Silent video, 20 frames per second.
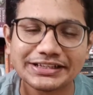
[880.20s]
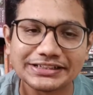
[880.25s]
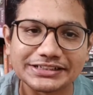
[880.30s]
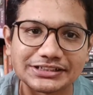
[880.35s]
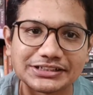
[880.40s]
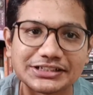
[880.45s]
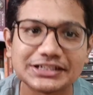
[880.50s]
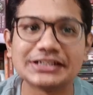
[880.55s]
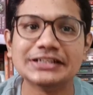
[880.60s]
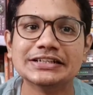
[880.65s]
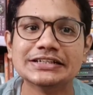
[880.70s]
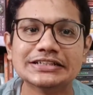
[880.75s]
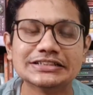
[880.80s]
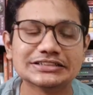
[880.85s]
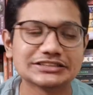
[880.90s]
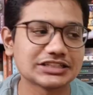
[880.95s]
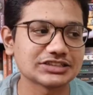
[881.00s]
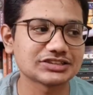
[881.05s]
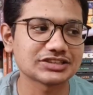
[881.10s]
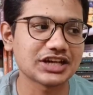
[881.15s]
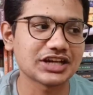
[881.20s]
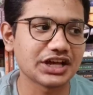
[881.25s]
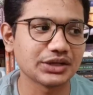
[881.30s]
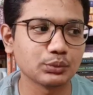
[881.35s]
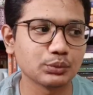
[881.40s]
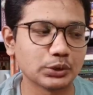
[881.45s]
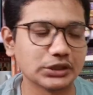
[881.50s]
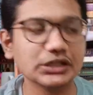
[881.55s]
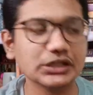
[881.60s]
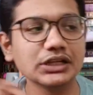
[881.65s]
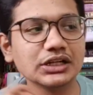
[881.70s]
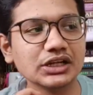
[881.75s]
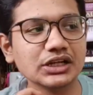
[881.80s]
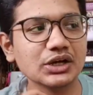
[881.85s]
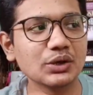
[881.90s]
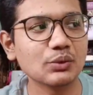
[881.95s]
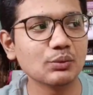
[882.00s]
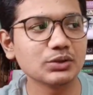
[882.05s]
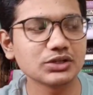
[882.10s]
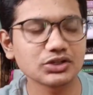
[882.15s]
Tessa and Will. Will is on
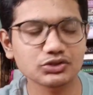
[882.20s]
his way.